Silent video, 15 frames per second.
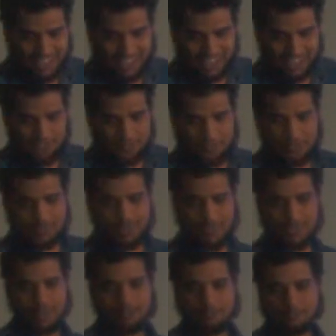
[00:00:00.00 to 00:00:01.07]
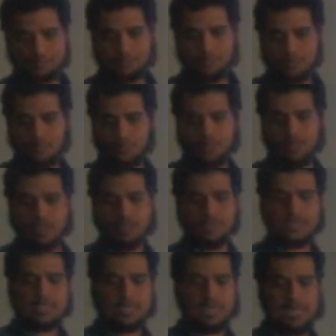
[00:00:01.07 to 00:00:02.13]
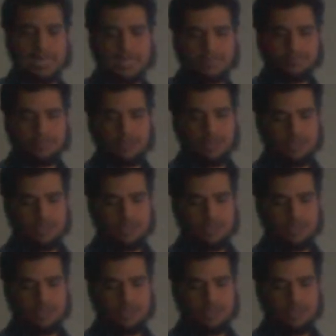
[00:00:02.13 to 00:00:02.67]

Yeah. In this time,